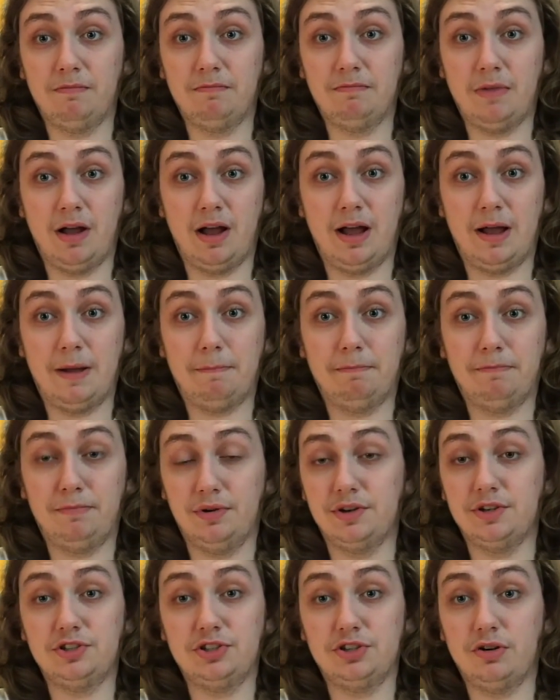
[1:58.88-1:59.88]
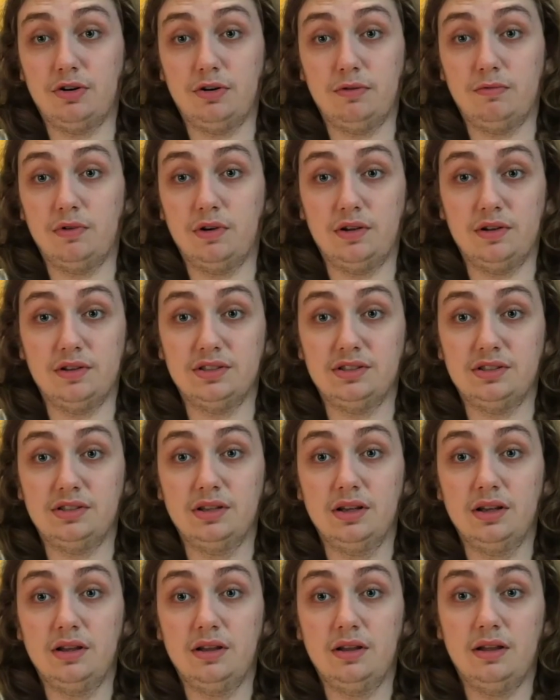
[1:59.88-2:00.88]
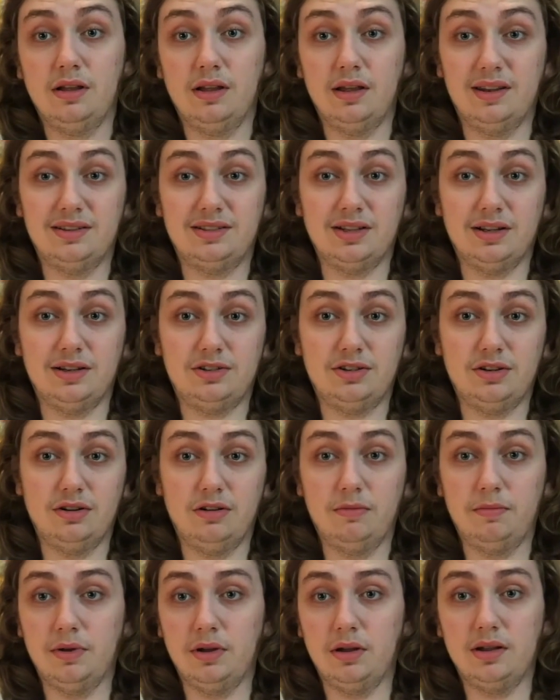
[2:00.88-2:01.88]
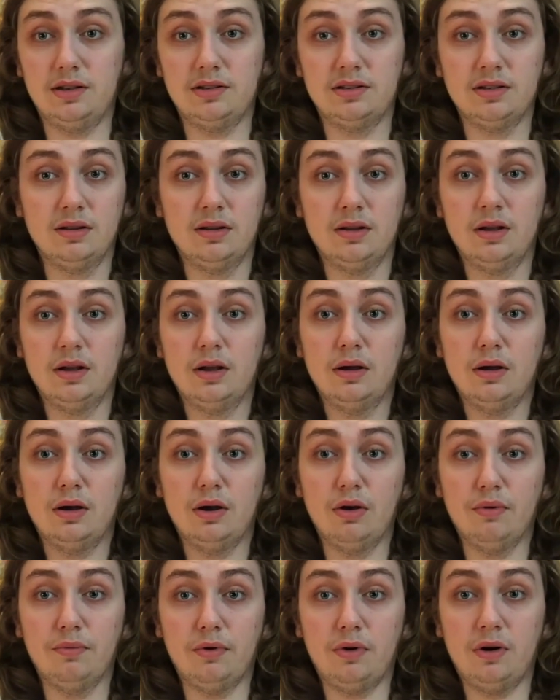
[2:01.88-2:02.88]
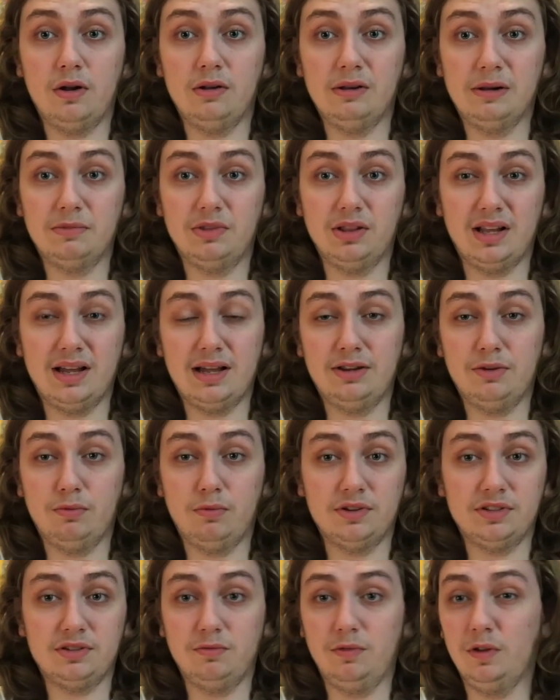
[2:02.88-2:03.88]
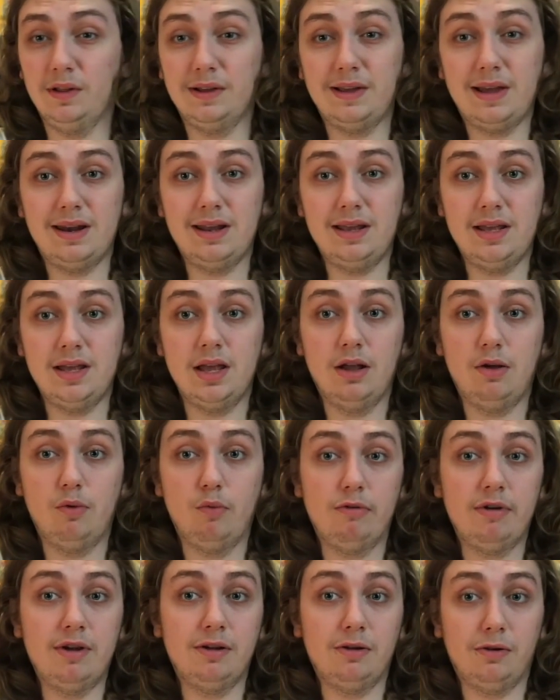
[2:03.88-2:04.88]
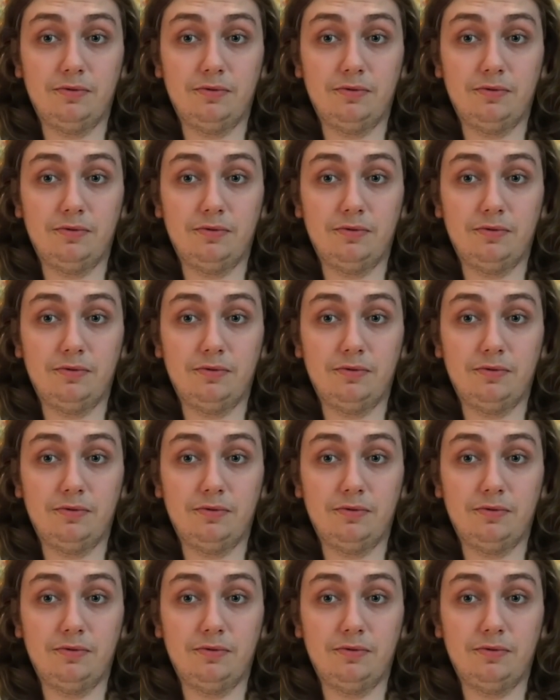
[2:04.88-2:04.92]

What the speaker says: I'm pretty sure was intentional, but overall, I'm glad there wasn't really any real